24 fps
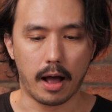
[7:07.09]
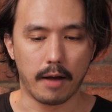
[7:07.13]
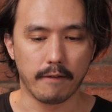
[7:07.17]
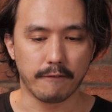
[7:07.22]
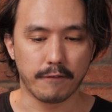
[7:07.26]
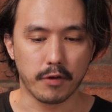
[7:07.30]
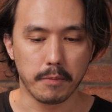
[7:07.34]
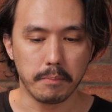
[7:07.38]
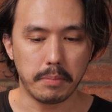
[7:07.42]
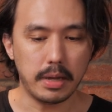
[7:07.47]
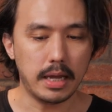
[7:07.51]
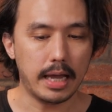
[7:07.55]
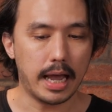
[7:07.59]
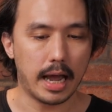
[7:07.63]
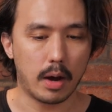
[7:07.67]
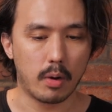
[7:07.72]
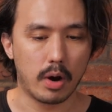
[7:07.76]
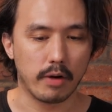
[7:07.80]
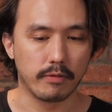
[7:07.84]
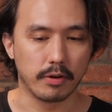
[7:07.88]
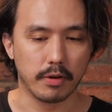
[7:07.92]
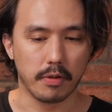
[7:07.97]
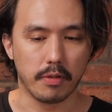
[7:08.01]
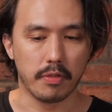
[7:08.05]
For me,
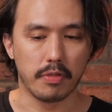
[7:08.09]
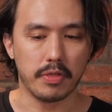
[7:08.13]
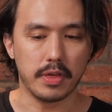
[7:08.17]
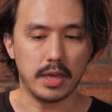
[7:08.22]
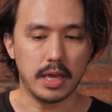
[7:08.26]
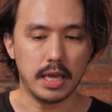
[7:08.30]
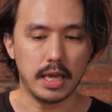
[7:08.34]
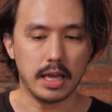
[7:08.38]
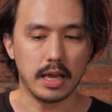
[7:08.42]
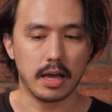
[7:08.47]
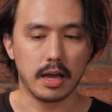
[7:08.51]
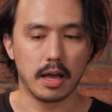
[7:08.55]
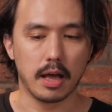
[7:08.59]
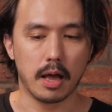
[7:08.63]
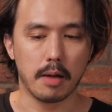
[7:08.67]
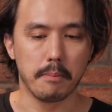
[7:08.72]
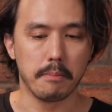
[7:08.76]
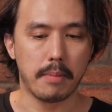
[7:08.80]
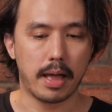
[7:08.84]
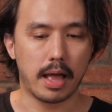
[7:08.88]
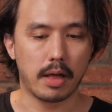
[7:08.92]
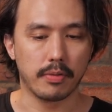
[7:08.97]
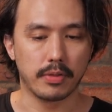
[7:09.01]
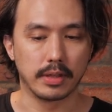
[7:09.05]
however, the
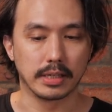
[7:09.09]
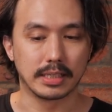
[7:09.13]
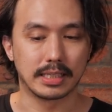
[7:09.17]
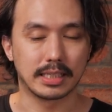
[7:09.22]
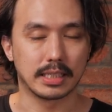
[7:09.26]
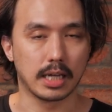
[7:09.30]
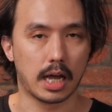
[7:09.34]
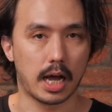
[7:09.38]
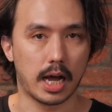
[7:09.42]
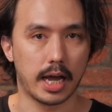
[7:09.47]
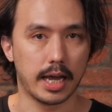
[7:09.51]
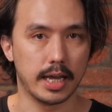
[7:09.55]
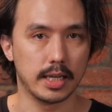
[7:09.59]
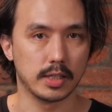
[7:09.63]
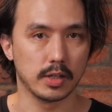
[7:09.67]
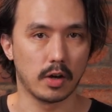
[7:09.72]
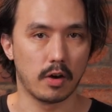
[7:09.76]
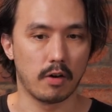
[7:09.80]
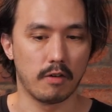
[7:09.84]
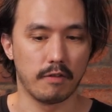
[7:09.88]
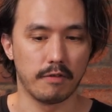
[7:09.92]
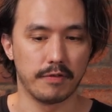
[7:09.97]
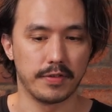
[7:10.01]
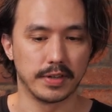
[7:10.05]
size
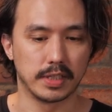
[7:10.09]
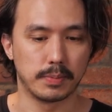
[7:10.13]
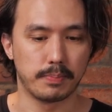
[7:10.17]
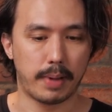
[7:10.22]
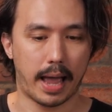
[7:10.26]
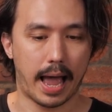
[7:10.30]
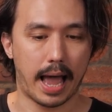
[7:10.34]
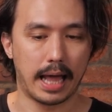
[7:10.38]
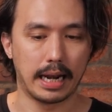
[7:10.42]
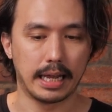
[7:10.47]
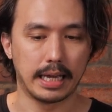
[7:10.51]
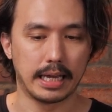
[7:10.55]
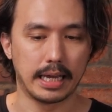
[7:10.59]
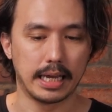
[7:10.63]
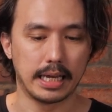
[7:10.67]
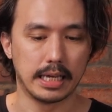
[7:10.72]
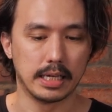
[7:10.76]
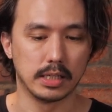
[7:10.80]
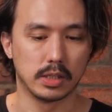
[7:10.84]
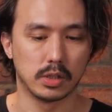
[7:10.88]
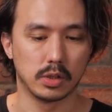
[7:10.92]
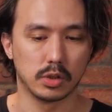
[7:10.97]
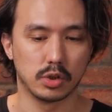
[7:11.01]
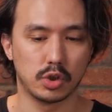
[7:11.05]
of this palette
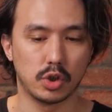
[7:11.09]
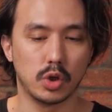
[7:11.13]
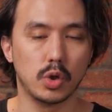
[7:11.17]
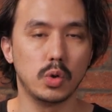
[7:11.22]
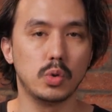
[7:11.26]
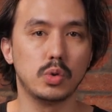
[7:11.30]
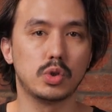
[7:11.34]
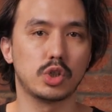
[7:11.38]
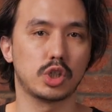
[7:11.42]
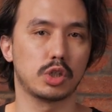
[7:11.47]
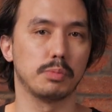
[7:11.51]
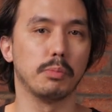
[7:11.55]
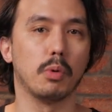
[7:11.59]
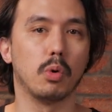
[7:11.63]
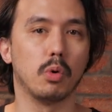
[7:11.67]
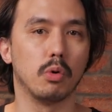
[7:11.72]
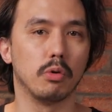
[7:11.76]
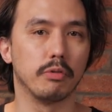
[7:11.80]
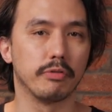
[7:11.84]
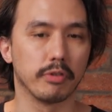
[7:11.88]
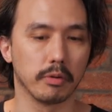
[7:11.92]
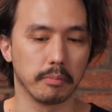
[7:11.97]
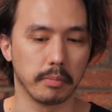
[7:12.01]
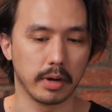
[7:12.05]
is too
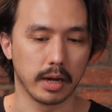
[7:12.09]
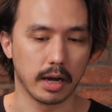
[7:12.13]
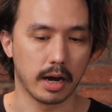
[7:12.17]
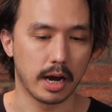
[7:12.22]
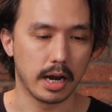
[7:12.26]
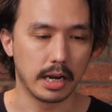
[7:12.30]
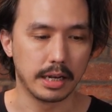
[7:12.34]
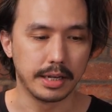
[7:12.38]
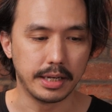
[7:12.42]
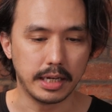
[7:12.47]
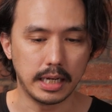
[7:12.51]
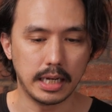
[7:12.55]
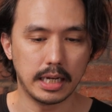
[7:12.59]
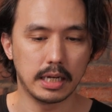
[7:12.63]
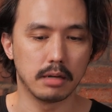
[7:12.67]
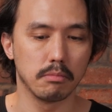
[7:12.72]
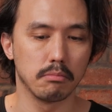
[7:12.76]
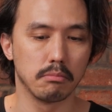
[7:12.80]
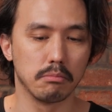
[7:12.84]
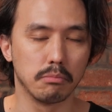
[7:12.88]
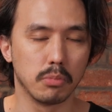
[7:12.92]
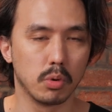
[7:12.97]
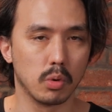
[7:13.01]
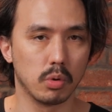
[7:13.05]
small for me. I need
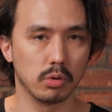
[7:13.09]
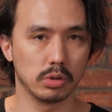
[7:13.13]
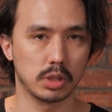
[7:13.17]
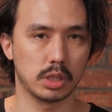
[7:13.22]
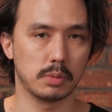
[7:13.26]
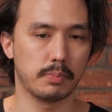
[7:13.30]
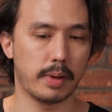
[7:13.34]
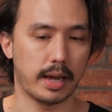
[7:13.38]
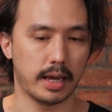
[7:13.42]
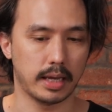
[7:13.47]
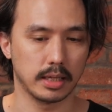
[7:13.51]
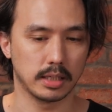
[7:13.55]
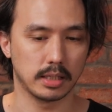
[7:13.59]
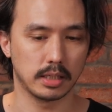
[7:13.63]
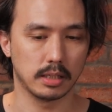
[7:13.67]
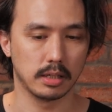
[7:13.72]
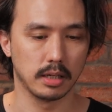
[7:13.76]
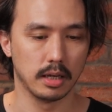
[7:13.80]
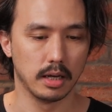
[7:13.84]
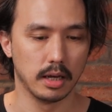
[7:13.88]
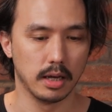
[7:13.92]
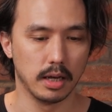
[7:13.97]
more space.